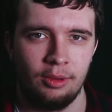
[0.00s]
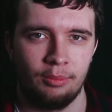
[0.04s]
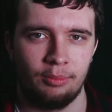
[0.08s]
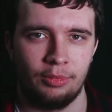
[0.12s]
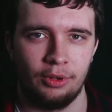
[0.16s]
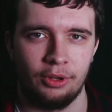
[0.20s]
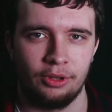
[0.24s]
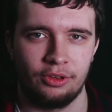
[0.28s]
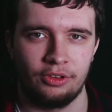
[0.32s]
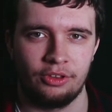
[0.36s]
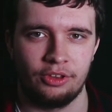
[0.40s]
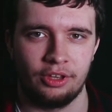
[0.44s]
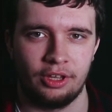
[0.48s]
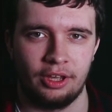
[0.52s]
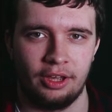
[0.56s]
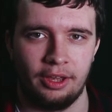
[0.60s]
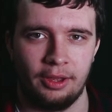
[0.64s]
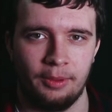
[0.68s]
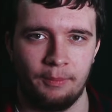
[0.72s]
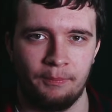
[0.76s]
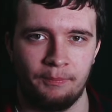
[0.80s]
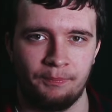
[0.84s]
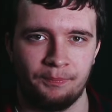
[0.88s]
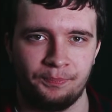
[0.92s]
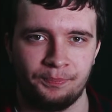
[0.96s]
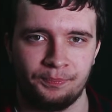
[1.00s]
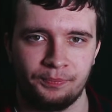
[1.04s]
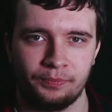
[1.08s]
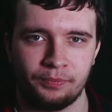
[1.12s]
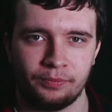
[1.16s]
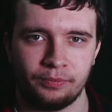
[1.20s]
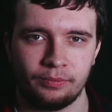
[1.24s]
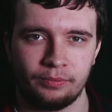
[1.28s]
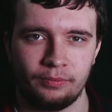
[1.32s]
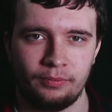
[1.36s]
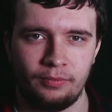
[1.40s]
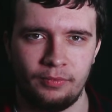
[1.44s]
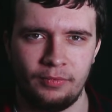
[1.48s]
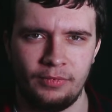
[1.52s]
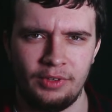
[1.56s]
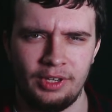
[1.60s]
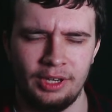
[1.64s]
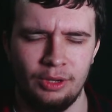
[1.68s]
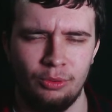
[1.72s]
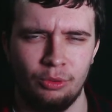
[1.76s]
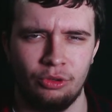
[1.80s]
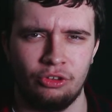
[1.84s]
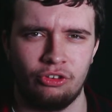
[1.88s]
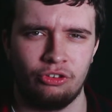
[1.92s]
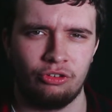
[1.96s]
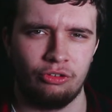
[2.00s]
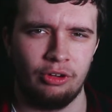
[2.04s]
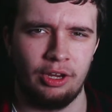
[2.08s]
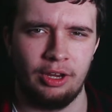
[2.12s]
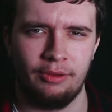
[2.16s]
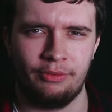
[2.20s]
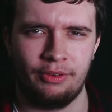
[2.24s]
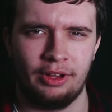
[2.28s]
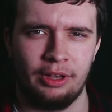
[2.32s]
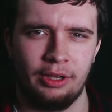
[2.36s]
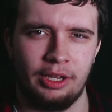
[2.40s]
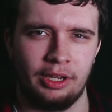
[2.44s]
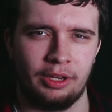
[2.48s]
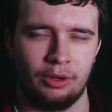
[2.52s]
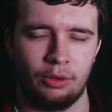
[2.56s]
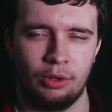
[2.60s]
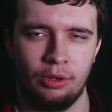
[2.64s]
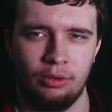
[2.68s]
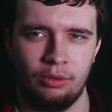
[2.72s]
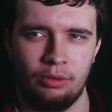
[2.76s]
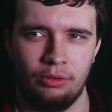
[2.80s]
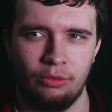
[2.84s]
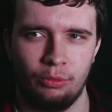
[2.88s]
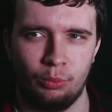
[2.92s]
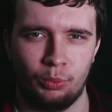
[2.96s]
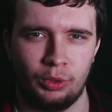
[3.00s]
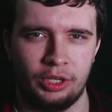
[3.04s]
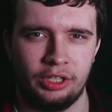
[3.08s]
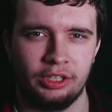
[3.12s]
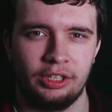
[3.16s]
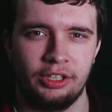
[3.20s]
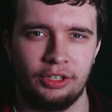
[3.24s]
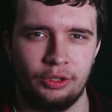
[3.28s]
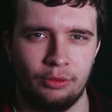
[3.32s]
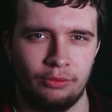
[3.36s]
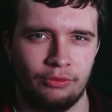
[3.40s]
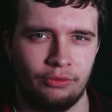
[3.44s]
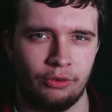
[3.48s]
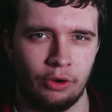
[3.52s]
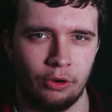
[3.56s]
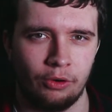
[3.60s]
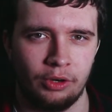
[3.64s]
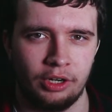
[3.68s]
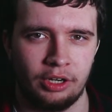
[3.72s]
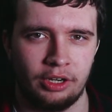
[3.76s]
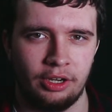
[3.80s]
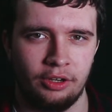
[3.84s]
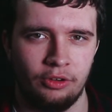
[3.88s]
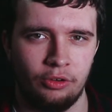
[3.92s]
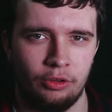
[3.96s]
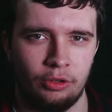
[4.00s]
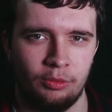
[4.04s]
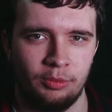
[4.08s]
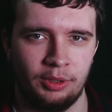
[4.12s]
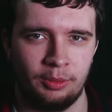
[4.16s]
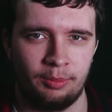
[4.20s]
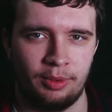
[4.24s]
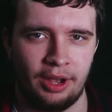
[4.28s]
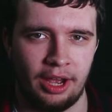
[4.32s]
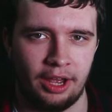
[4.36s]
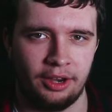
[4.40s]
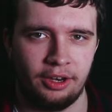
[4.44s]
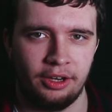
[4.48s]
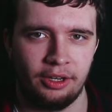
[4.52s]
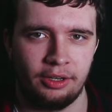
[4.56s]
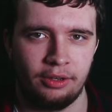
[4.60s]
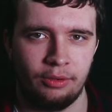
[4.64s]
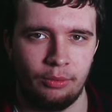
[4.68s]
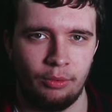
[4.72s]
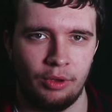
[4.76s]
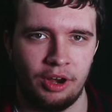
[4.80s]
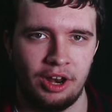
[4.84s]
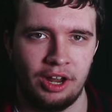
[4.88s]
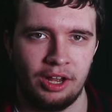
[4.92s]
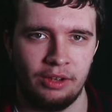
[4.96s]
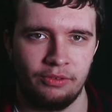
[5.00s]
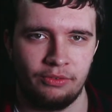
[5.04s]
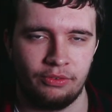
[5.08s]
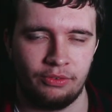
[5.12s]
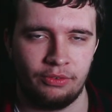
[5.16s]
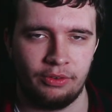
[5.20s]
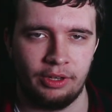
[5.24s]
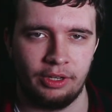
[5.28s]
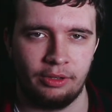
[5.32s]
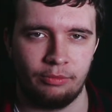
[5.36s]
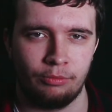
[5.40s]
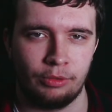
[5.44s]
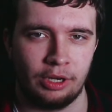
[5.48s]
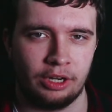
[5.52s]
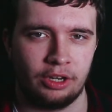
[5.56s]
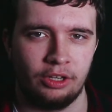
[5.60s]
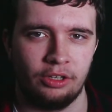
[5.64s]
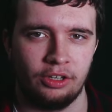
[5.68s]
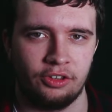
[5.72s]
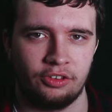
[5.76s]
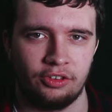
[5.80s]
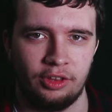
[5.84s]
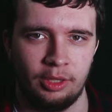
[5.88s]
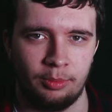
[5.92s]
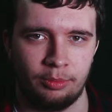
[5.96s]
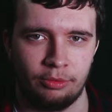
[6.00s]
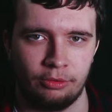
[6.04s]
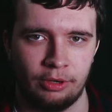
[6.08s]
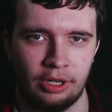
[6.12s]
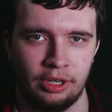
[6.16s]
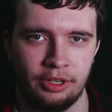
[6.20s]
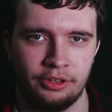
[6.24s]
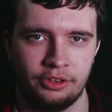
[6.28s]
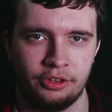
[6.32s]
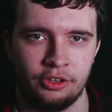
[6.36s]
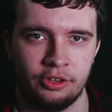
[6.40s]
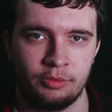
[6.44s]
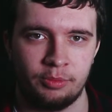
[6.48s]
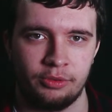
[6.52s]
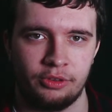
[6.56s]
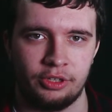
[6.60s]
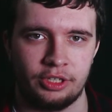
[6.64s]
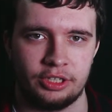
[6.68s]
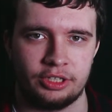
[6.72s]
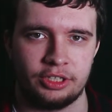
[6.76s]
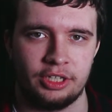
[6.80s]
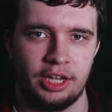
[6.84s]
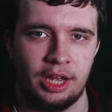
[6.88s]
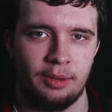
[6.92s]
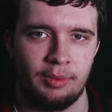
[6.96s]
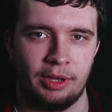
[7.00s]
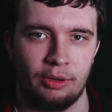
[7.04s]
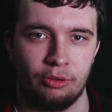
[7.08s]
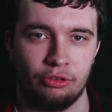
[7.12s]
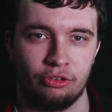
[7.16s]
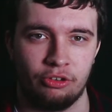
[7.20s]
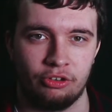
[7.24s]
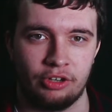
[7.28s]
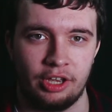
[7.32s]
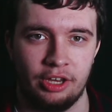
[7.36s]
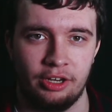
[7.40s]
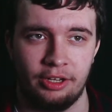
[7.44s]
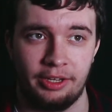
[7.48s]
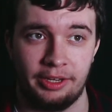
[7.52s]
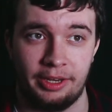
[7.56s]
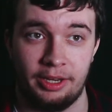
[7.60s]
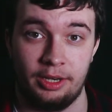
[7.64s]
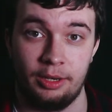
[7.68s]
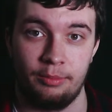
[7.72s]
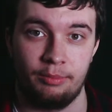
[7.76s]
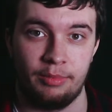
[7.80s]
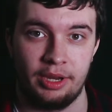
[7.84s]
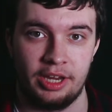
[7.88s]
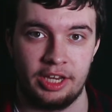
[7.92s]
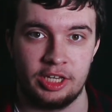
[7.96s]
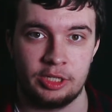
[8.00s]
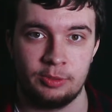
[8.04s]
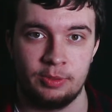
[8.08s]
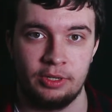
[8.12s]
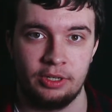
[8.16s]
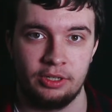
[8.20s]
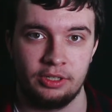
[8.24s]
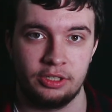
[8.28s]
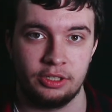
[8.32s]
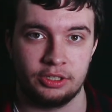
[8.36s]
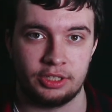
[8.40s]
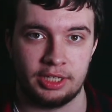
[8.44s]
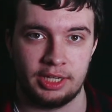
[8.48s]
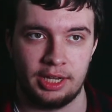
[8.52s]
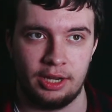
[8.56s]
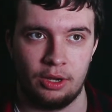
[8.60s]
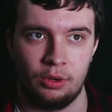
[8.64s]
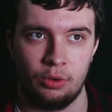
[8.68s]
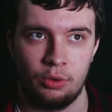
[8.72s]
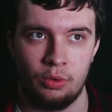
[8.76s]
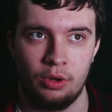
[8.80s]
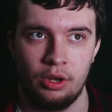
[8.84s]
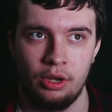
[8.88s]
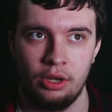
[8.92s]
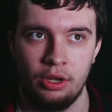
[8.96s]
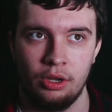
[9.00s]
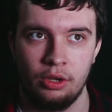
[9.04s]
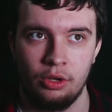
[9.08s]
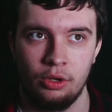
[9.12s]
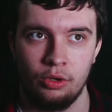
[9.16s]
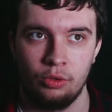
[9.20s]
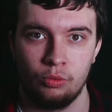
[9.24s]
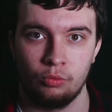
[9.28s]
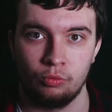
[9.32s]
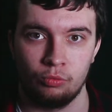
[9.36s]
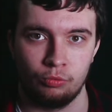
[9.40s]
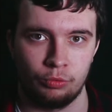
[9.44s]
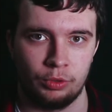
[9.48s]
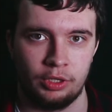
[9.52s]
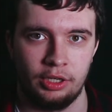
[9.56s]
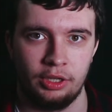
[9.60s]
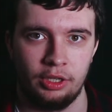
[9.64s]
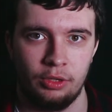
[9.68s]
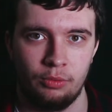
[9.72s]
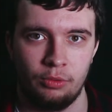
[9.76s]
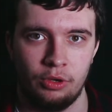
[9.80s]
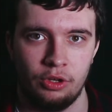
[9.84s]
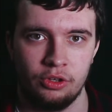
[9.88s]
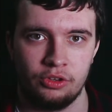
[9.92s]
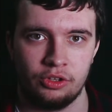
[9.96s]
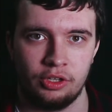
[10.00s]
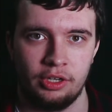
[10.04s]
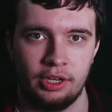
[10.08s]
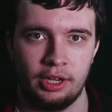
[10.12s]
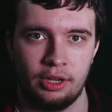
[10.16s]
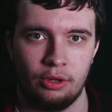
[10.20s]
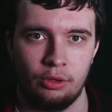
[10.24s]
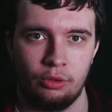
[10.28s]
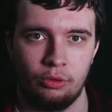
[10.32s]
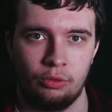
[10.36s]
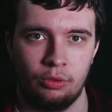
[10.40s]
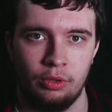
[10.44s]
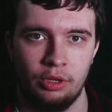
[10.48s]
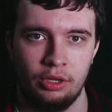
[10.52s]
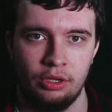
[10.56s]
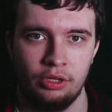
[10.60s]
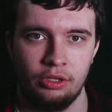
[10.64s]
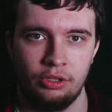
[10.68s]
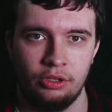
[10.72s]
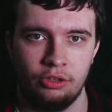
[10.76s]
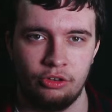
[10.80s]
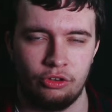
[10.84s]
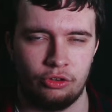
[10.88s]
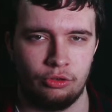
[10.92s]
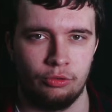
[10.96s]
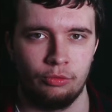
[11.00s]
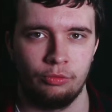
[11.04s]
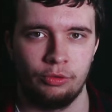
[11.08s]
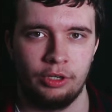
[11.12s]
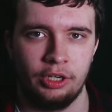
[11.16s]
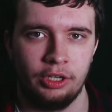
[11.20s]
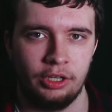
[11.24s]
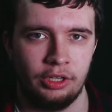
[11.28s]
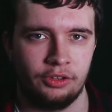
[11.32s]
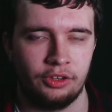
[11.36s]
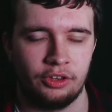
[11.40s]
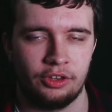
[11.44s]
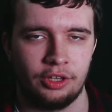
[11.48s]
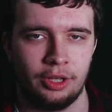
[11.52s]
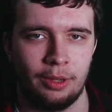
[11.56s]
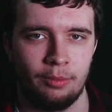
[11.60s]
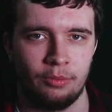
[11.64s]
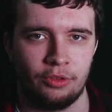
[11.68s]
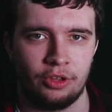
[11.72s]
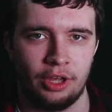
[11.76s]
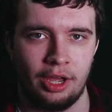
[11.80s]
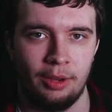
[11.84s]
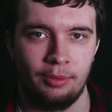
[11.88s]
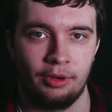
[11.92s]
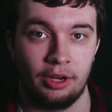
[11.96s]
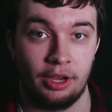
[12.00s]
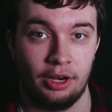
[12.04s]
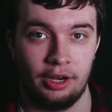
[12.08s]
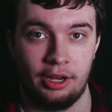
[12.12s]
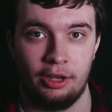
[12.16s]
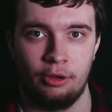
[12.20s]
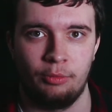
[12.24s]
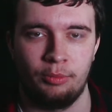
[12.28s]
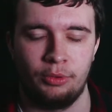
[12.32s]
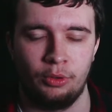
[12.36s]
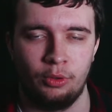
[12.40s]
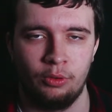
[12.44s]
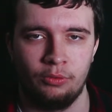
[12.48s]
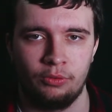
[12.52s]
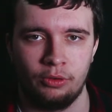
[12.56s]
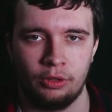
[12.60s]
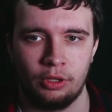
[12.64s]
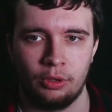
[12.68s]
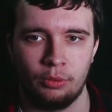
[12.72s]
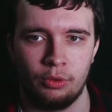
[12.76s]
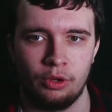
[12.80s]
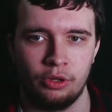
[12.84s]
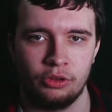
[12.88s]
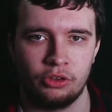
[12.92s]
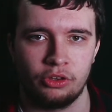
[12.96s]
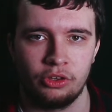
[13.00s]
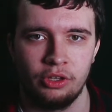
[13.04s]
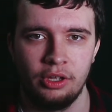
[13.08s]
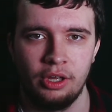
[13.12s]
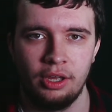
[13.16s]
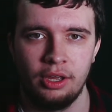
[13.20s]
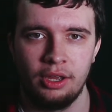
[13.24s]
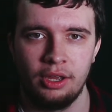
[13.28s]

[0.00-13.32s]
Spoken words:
But it felt like weirdly euphoric. I normally panic when I have like regular sleep paralysis, but this time I was just kind of like in amazement because of how real it was and how surreal at the same time, kind of how beautiful it was.